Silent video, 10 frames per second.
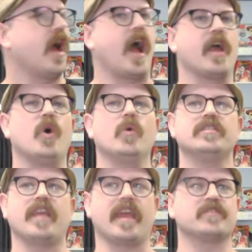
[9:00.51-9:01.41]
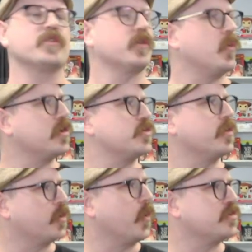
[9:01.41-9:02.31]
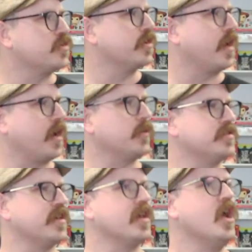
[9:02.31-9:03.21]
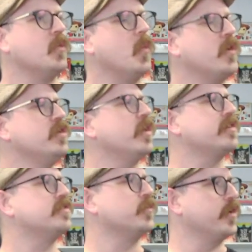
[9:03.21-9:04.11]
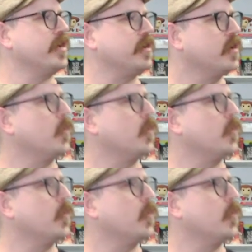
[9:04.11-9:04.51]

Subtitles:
I always answer their question with a question. I always say, well, what do you like to read?